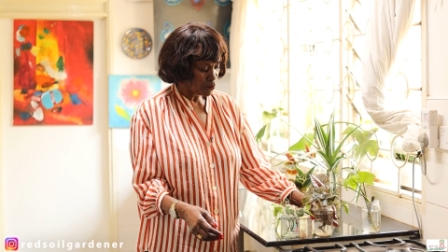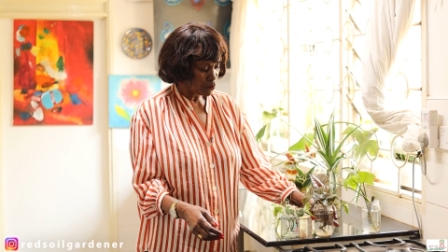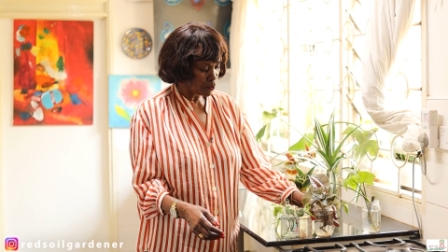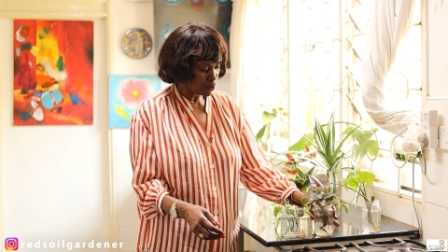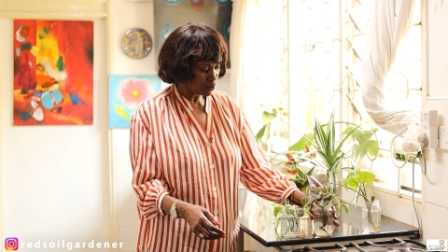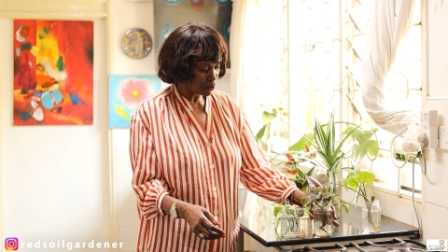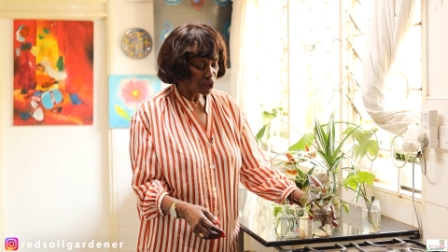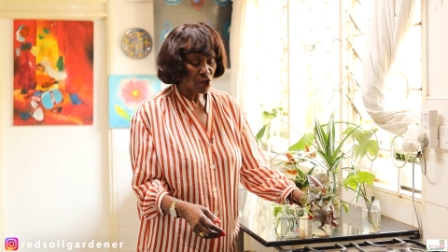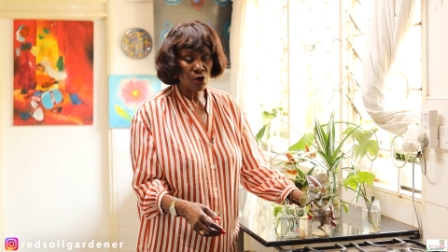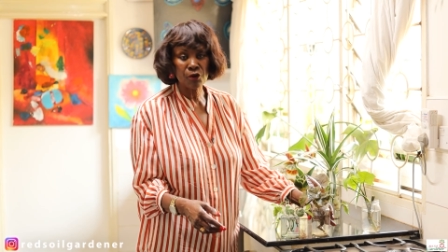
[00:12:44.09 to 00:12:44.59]

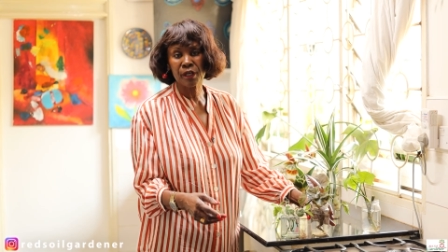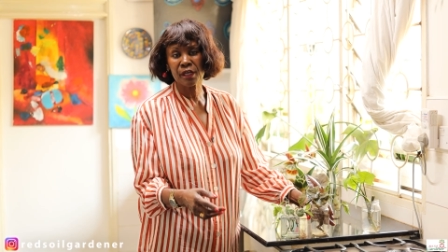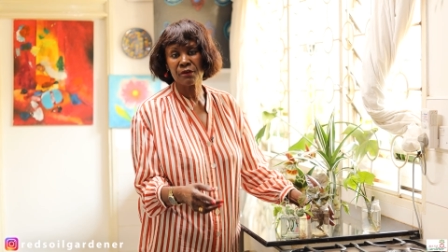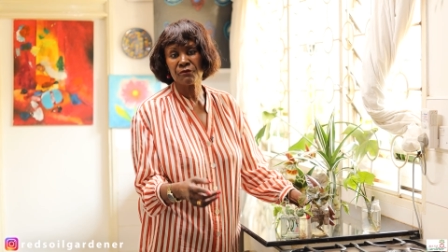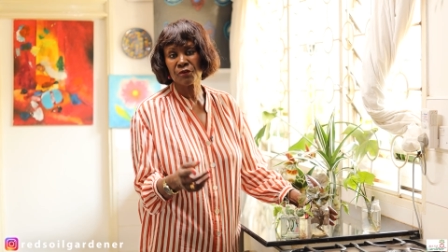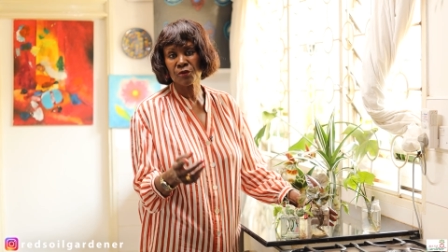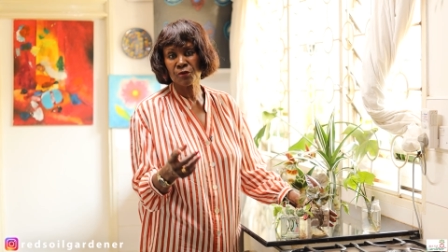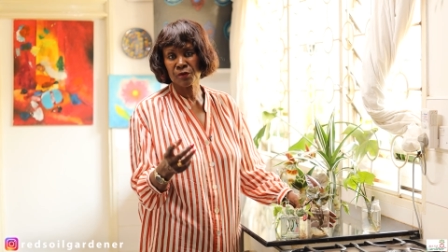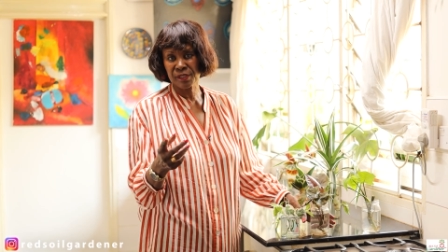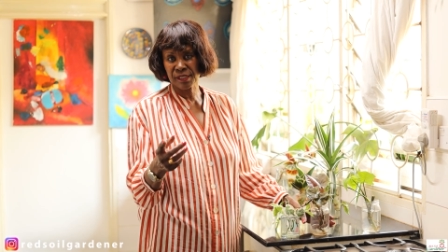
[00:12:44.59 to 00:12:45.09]
will not
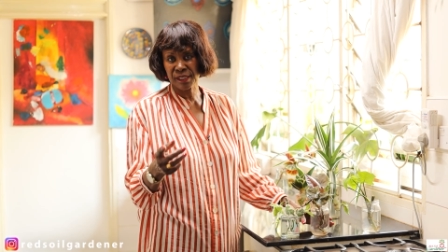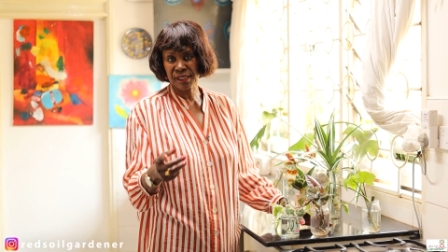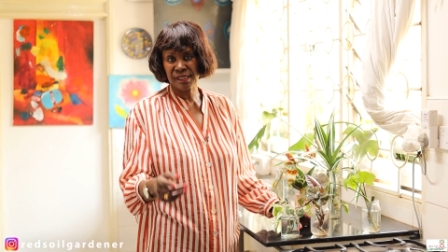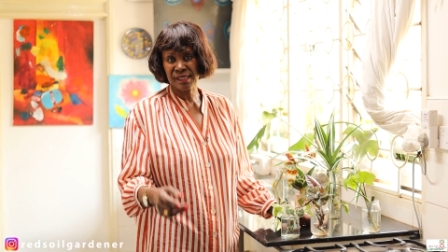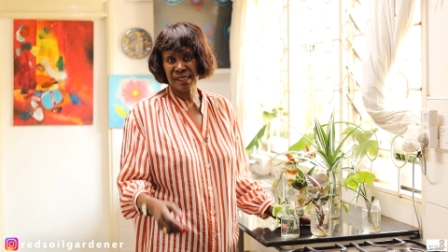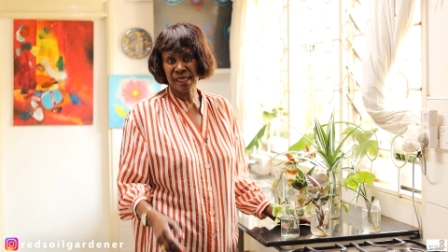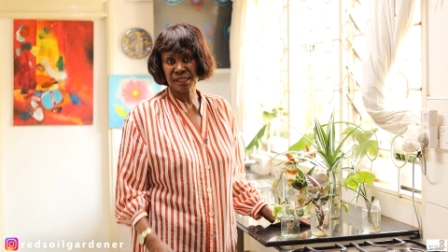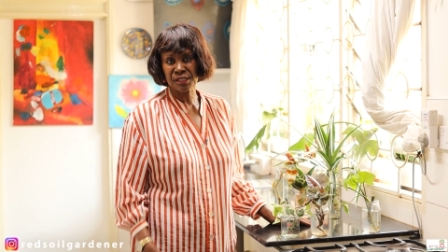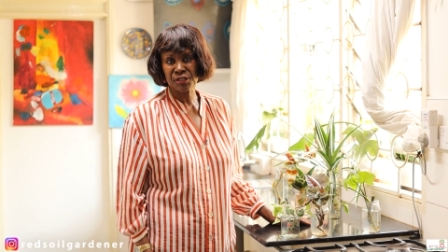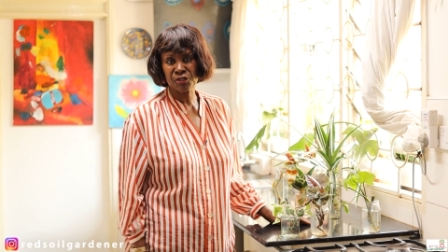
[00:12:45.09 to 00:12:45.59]
give you a
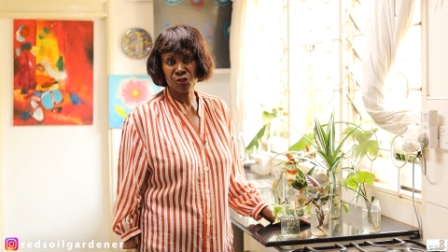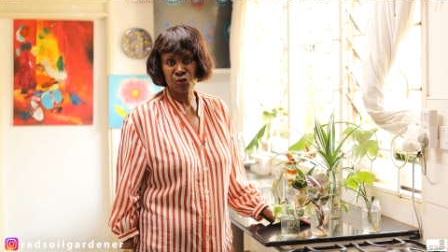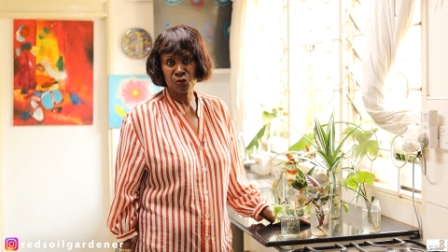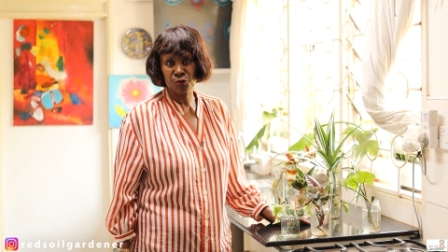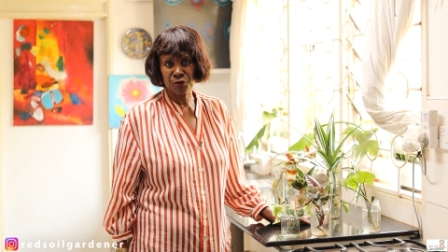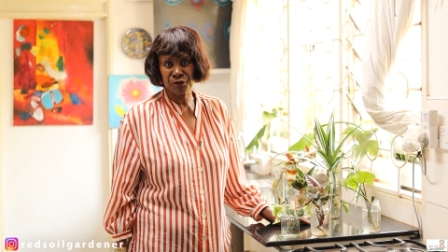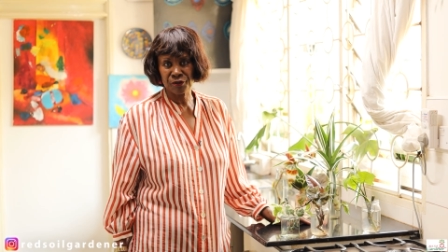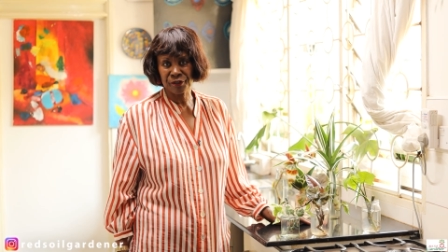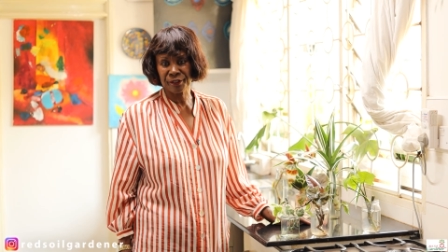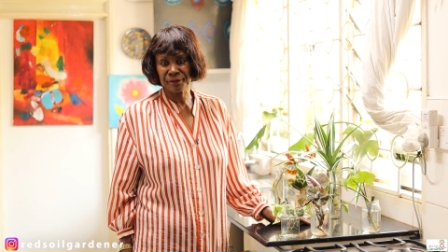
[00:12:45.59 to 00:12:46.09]
success
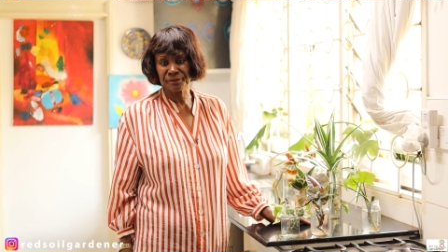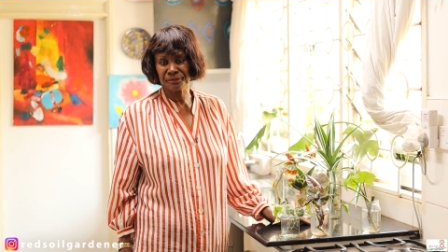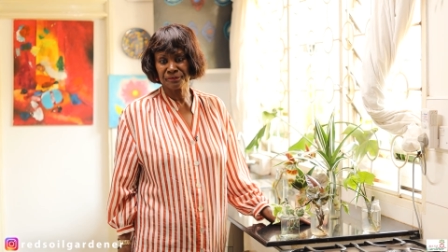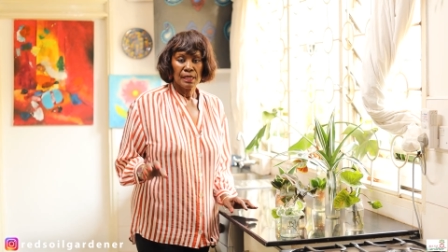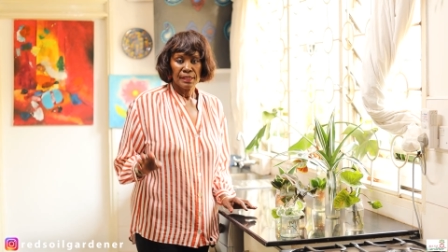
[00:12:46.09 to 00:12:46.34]
story.